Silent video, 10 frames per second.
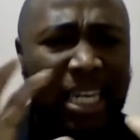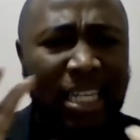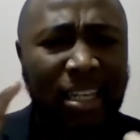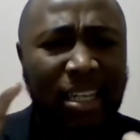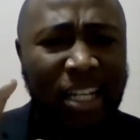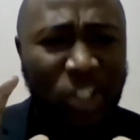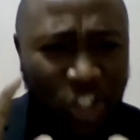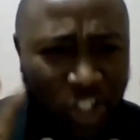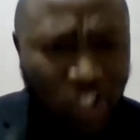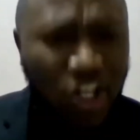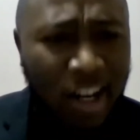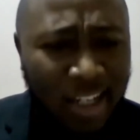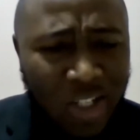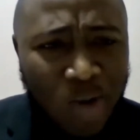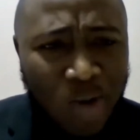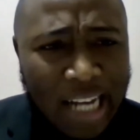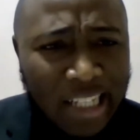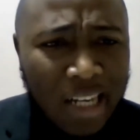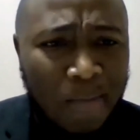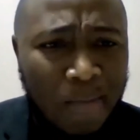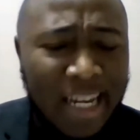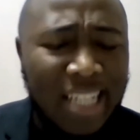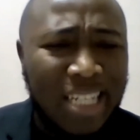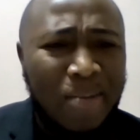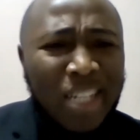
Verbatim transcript: he his son is rising up against him,